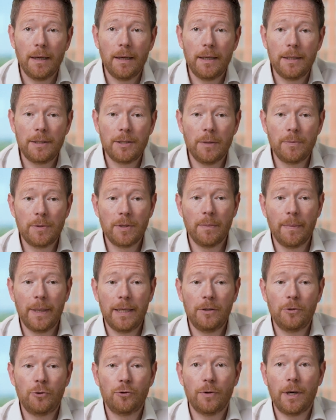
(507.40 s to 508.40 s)
In terms of the
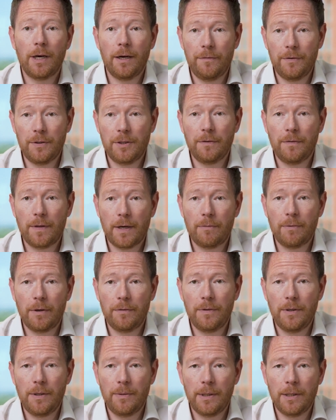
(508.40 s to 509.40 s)
main drivers of that
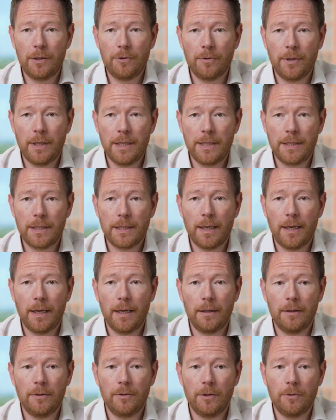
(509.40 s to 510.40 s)
revenue increase,
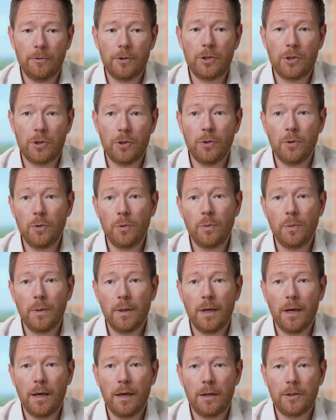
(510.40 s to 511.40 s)
there are
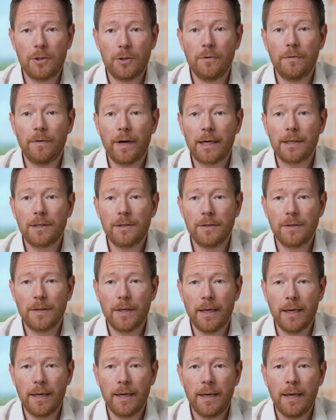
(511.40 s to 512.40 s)
two factors there.